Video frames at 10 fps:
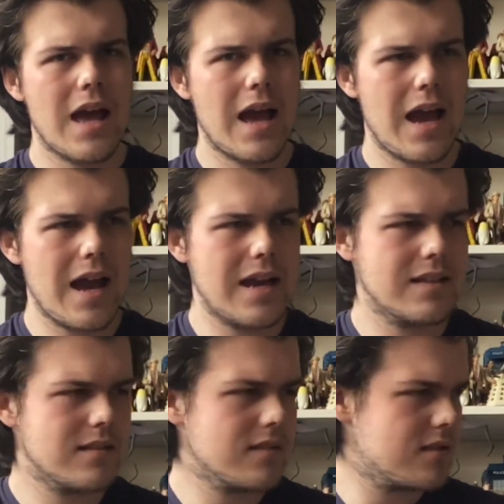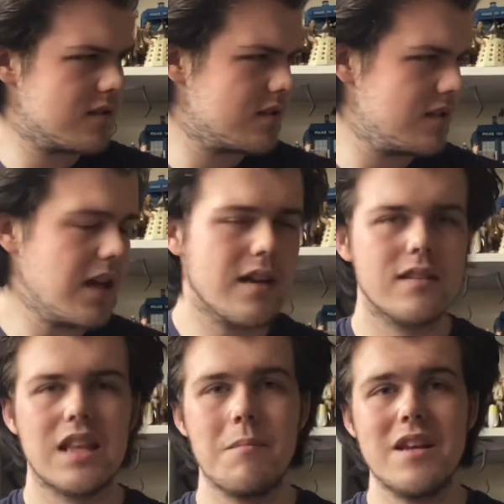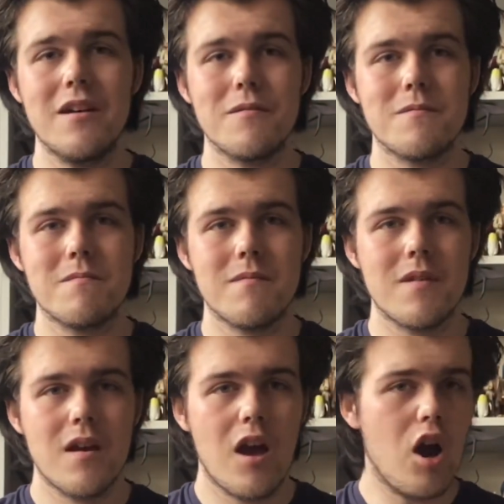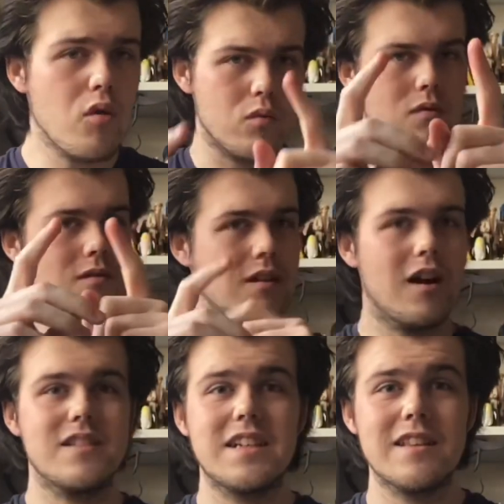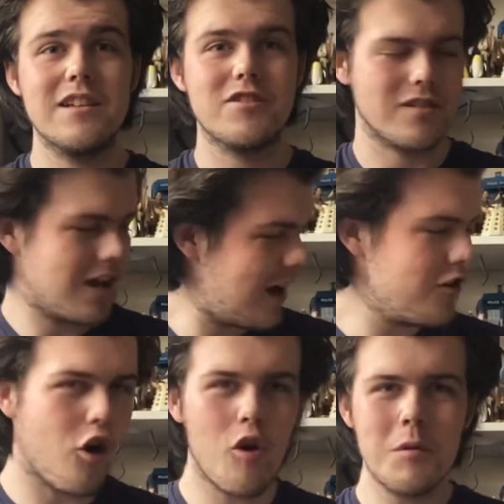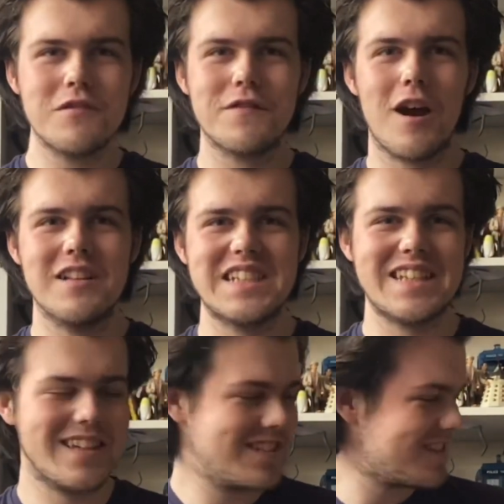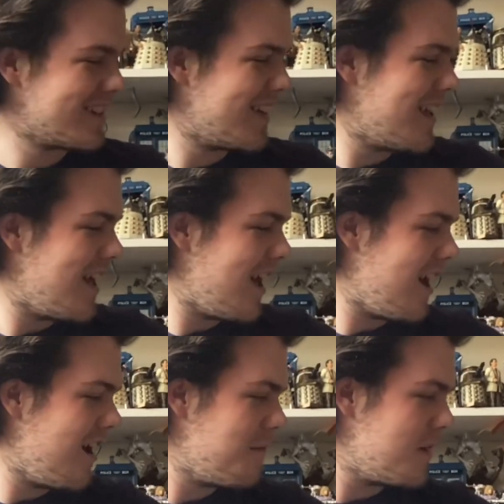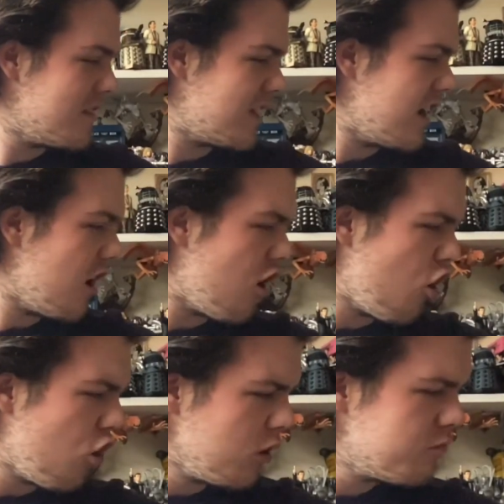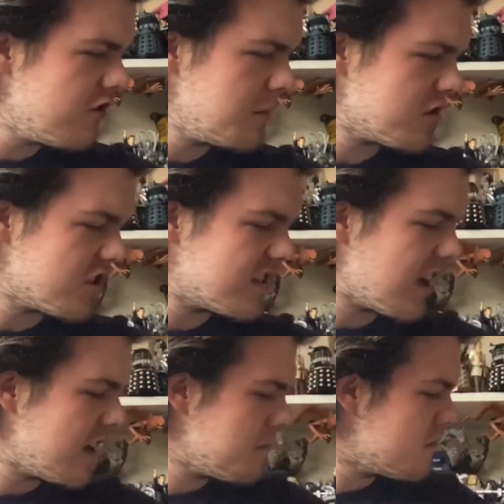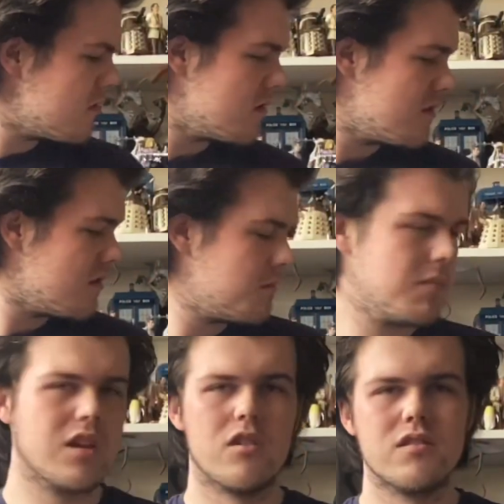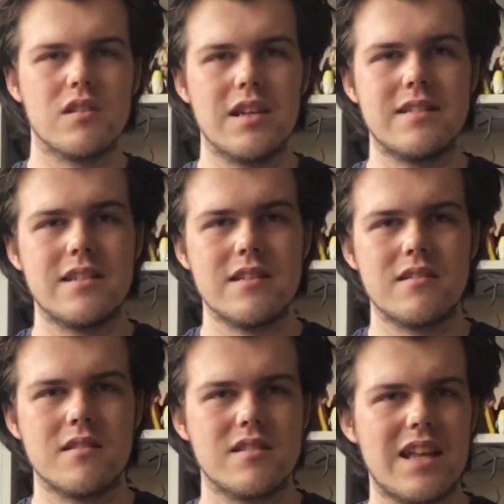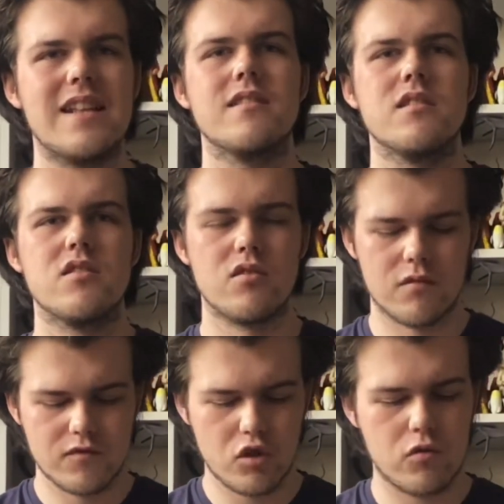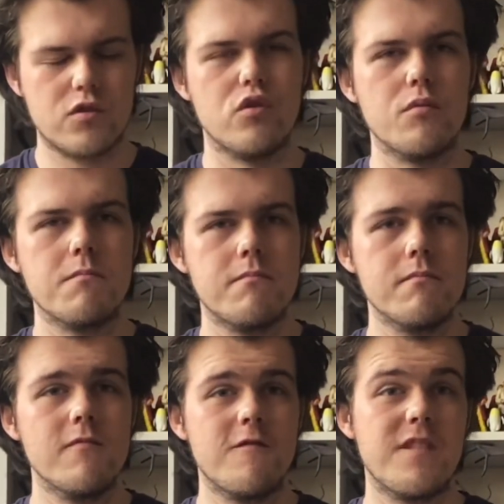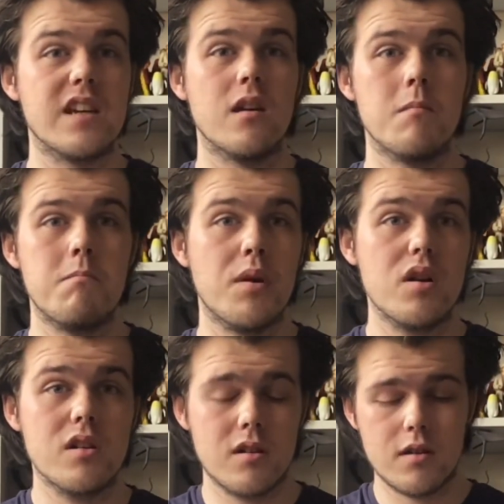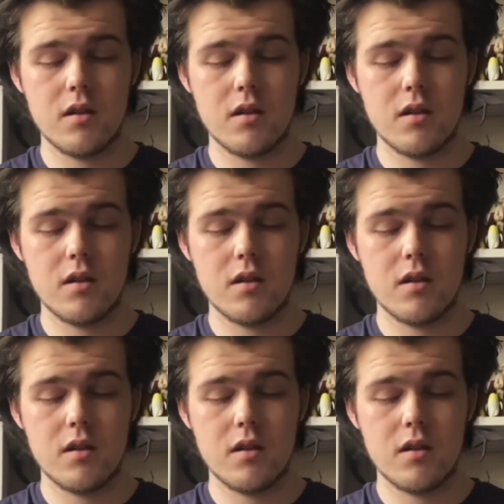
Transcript: And yeah, let me know. Oh, articulation. I almost forgot articulation. They are all pretty much the same because it is the standard sort of Doctor Who figure book.